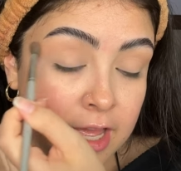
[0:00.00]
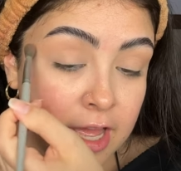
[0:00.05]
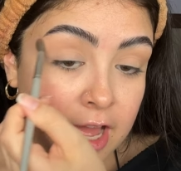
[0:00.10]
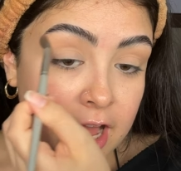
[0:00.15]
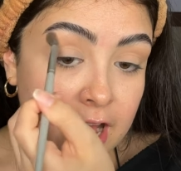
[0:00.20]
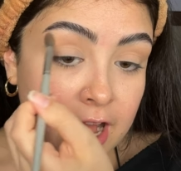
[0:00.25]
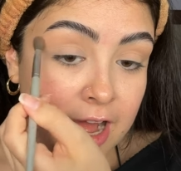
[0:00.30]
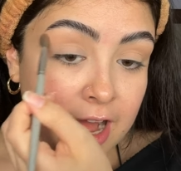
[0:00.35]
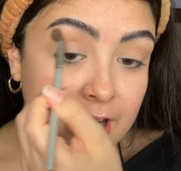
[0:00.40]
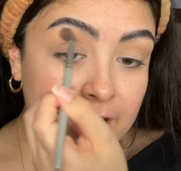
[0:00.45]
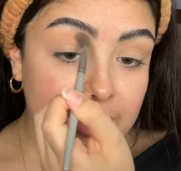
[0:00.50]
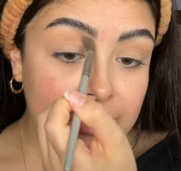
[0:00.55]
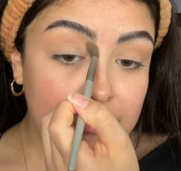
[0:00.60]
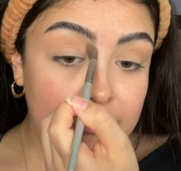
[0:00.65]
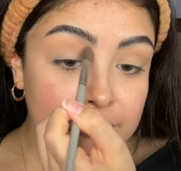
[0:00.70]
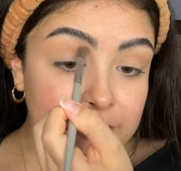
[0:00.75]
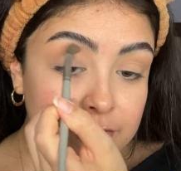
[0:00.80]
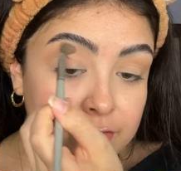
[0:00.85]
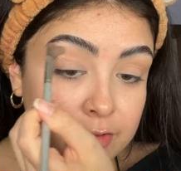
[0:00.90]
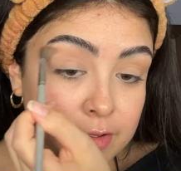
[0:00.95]

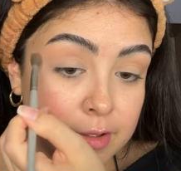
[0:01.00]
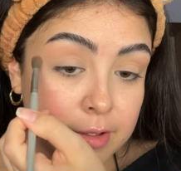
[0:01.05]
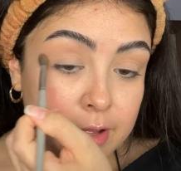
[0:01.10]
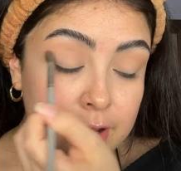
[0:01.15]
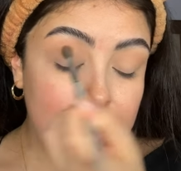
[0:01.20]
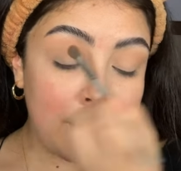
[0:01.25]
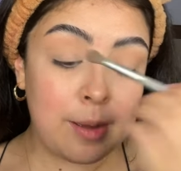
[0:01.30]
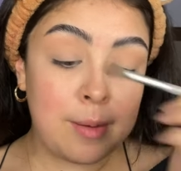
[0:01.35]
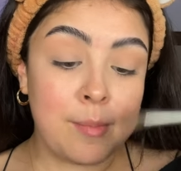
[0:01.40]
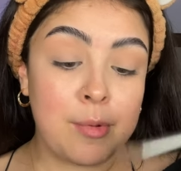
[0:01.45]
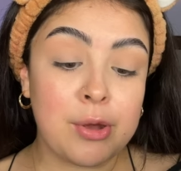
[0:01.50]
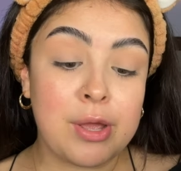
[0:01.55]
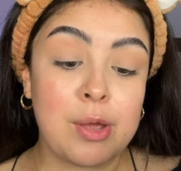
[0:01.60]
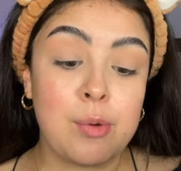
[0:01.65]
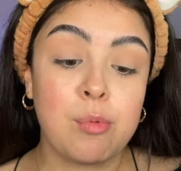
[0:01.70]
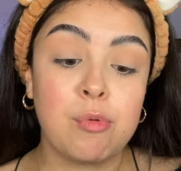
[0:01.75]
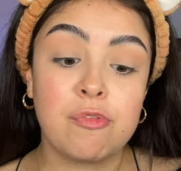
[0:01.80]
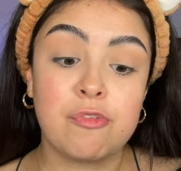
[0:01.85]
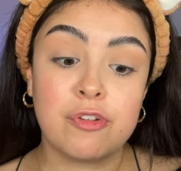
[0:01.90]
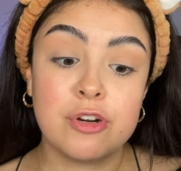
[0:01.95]
have, okay,
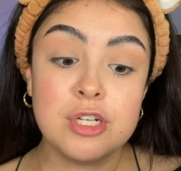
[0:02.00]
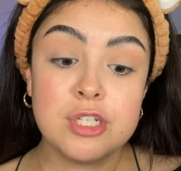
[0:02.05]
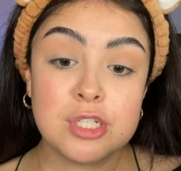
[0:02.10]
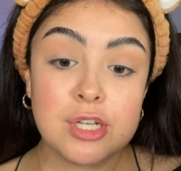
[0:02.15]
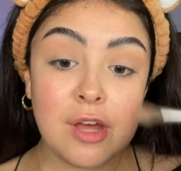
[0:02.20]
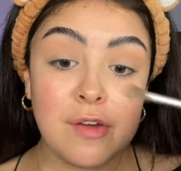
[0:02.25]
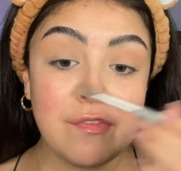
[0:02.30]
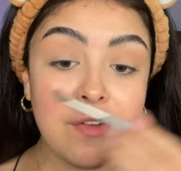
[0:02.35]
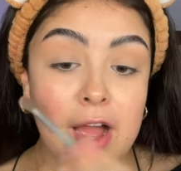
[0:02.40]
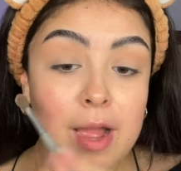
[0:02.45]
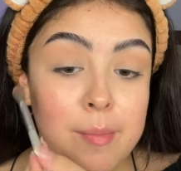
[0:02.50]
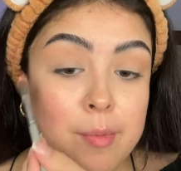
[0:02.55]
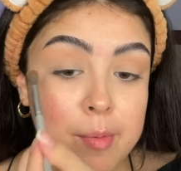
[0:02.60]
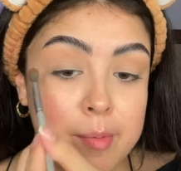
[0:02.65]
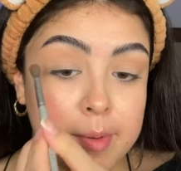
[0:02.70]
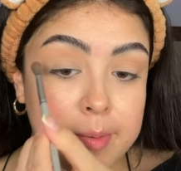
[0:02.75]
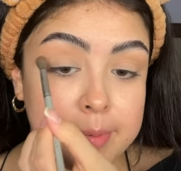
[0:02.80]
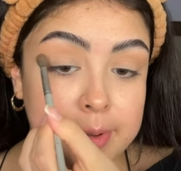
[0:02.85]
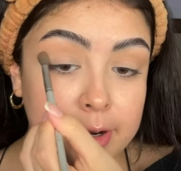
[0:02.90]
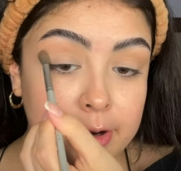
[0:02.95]
well, first off, I'm on
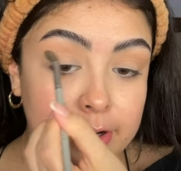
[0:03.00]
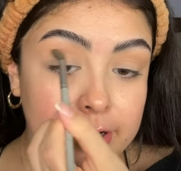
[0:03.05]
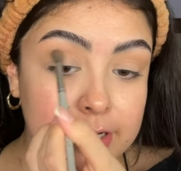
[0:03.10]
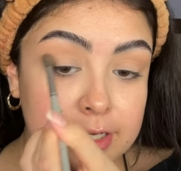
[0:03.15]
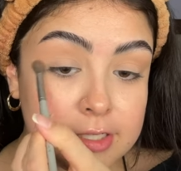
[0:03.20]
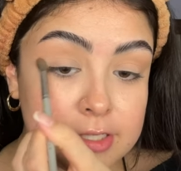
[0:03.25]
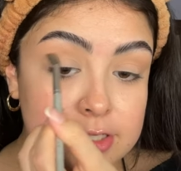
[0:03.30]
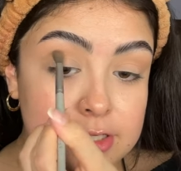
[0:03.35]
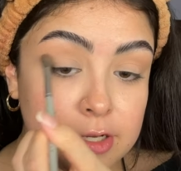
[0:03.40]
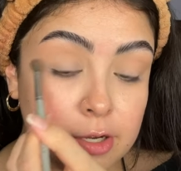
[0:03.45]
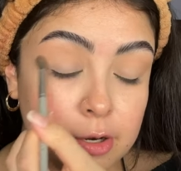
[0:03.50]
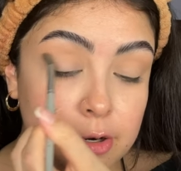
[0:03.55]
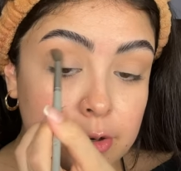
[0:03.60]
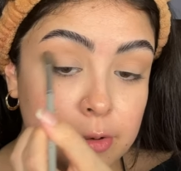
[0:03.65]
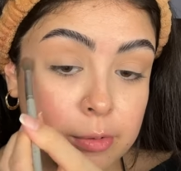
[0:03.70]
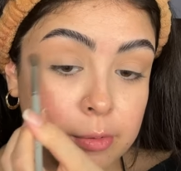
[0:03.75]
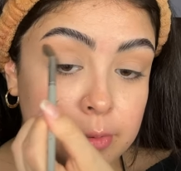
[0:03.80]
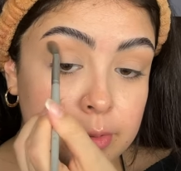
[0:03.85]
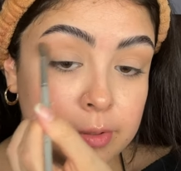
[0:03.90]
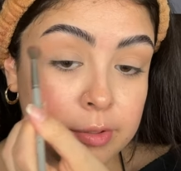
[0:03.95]
my period,
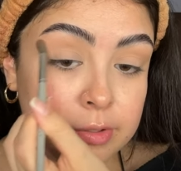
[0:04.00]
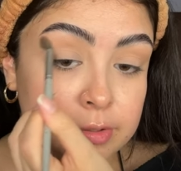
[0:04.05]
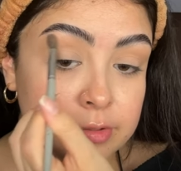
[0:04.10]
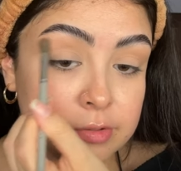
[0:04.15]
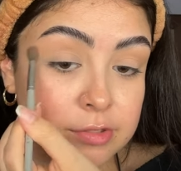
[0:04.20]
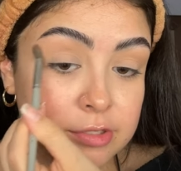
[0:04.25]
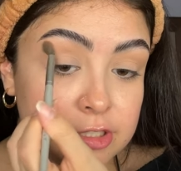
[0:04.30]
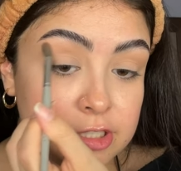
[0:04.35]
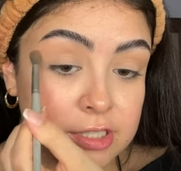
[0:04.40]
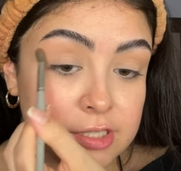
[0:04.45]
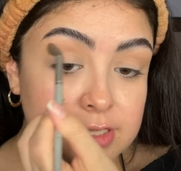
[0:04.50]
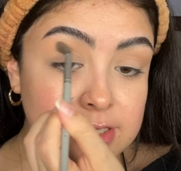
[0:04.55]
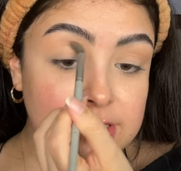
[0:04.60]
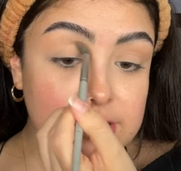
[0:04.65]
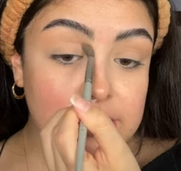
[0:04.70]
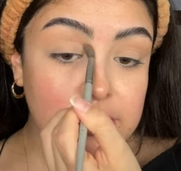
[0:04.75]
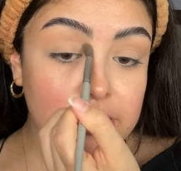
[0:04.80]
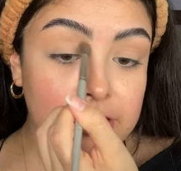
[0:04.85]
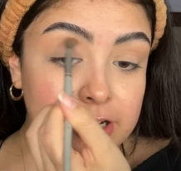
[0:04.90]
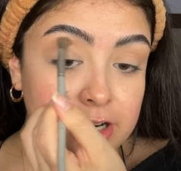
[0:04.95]
so just
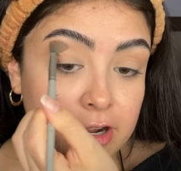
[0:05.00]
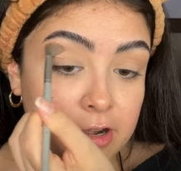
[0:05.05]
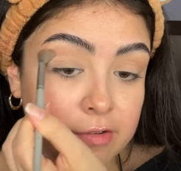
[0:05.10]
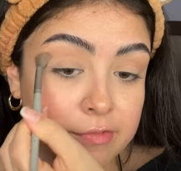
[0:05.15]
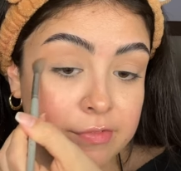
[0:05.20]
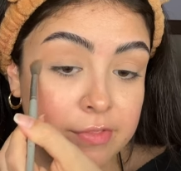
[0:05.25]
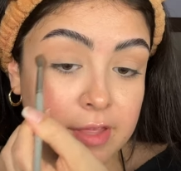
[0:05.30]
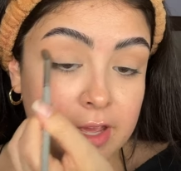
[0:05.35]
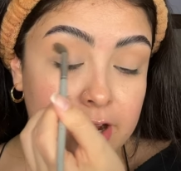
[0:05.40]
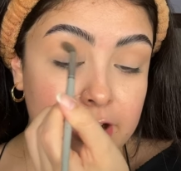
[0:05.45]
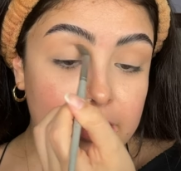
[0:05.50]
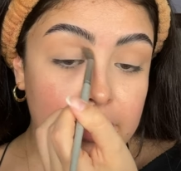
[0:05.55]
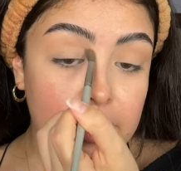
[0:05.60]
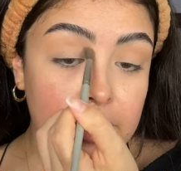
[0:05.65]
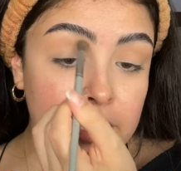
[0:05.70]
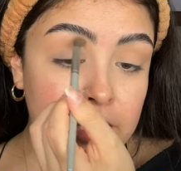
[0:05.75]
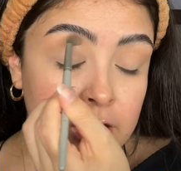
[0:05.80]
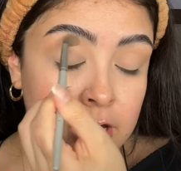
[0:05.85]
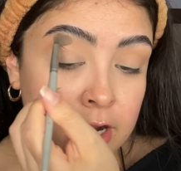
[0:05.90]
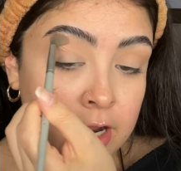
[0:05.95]
starting off
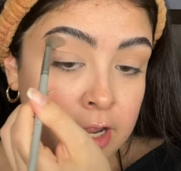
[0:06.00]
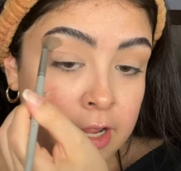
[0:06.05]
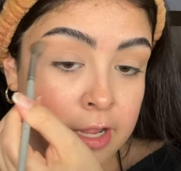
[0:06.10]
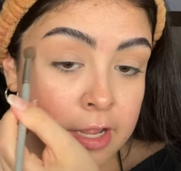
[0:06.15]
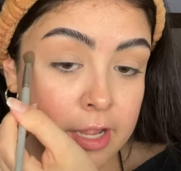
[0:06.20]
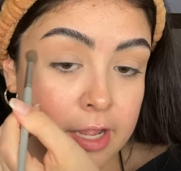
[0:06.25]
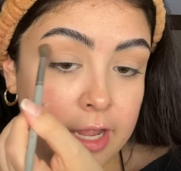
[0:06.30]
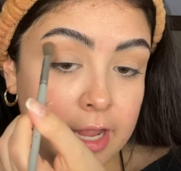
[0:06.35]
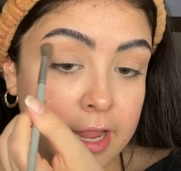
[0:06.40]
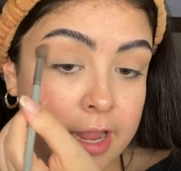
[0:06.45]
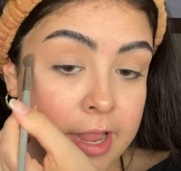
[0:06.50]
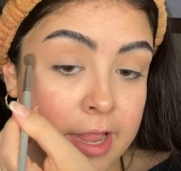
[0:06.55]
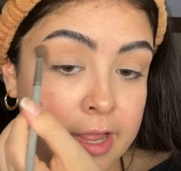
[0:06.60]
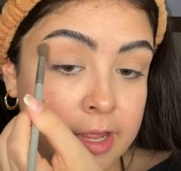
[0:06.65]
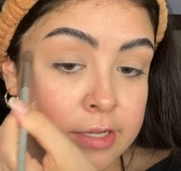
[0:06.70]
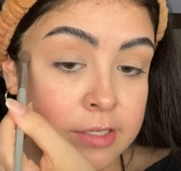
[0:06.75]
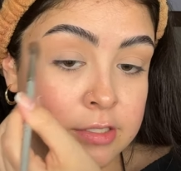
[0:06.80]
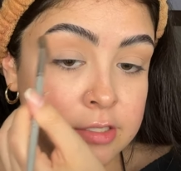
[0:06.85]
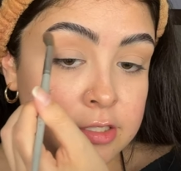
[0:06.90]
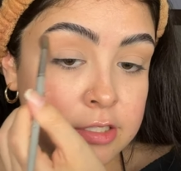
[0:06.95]
there
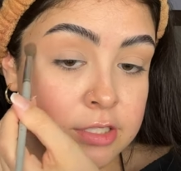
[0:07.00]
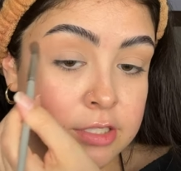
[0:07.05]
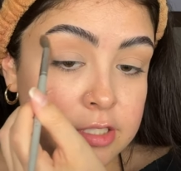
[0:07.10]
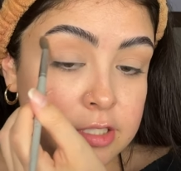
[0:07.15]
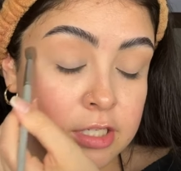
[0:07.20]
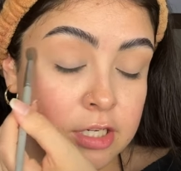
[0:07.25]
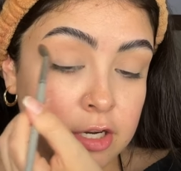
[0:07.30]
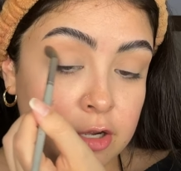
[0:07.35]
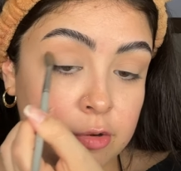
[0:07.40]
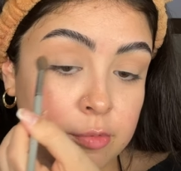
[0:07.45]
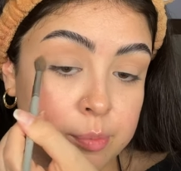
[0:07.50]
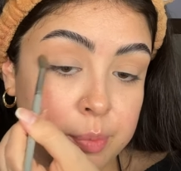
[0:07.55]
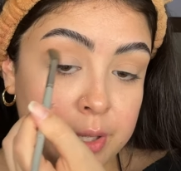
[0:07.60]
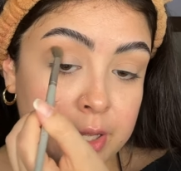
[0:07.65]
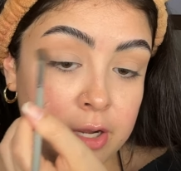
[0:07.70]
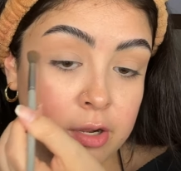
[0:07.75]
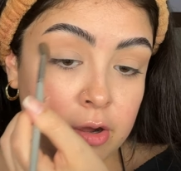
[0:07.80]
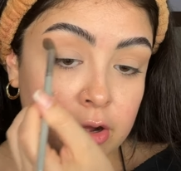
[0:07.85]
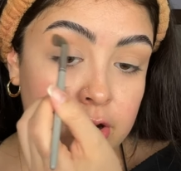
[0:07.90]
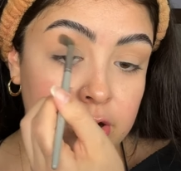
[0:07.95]
and, you know,
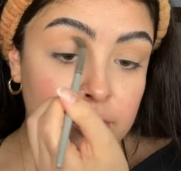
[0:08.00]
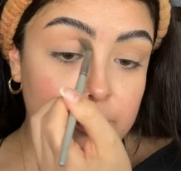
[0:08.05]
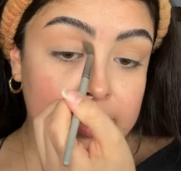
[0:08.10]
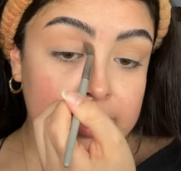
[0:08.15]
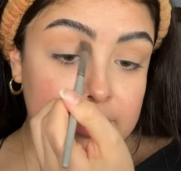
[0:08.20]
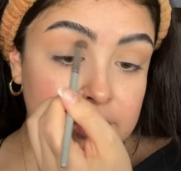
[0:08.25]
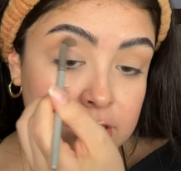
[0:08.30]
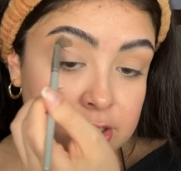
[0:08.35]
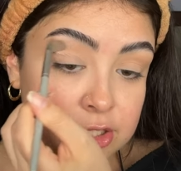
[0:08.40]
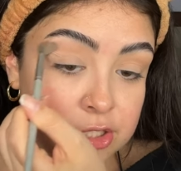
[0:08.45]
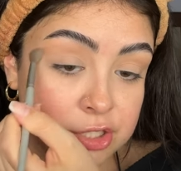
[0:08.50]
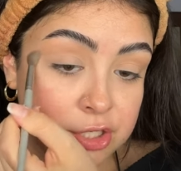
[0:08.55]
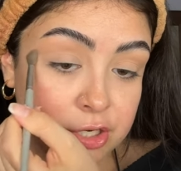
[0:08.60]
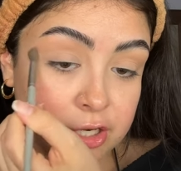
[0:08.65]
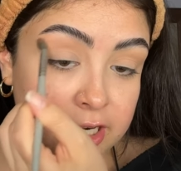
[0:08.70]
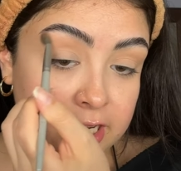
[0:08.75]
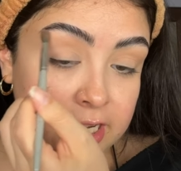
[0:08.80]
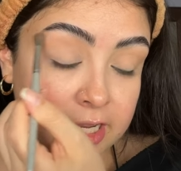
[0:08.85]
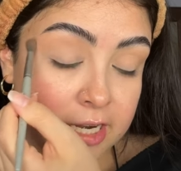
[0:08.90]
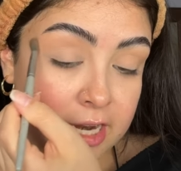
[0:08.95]
being on a weight loss
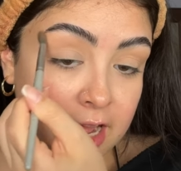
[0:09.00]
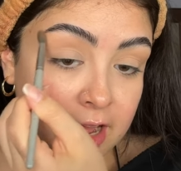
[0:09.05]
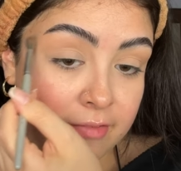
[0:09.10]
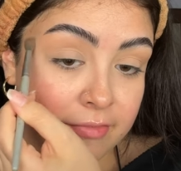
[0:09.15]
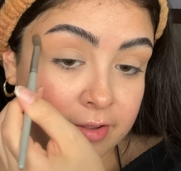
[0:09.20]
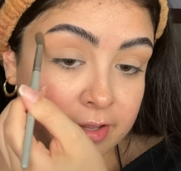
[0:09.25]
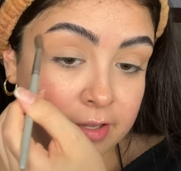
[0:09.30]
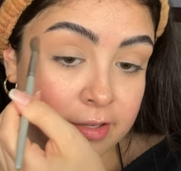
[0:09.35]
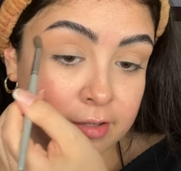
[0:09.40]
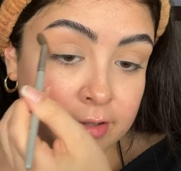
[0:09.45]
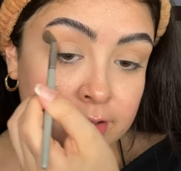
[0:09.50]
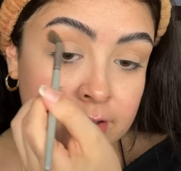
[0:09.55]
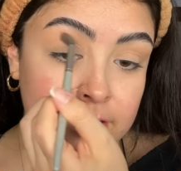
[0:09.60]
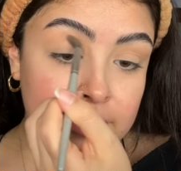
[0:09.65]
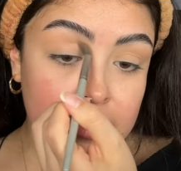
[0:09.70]
journey and having